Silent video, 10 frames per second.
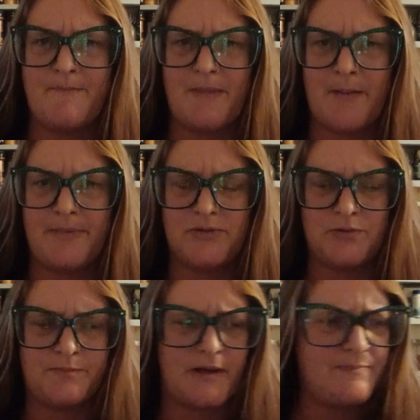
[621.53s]

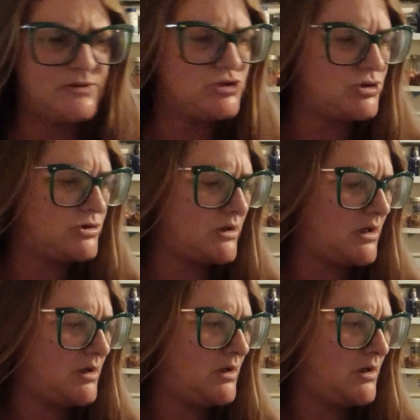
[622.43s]
perpetrated,